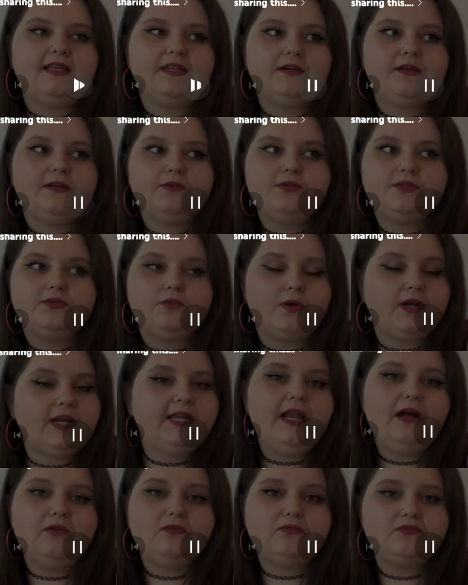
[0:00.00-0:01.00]
It was working
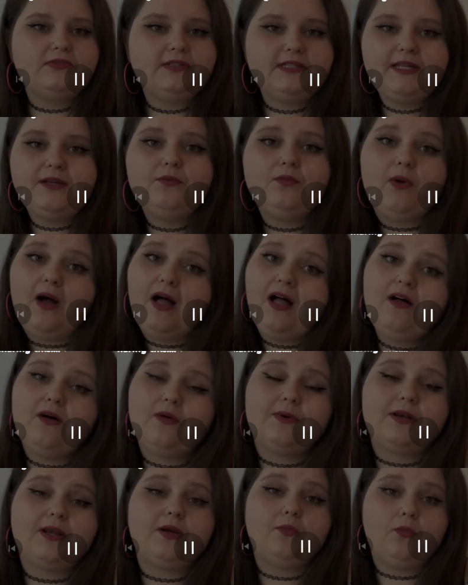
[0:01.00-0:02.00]
out really well
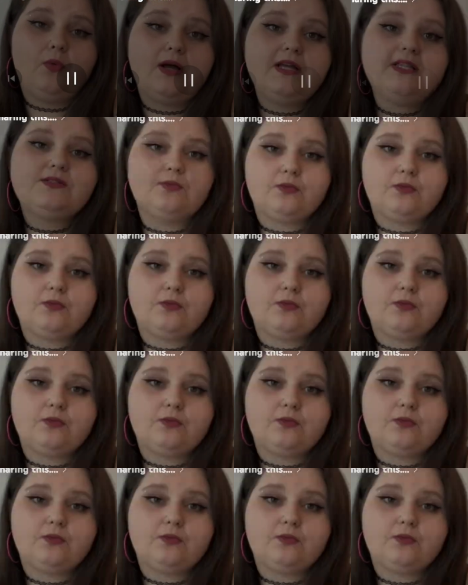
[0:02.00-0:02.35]
when it was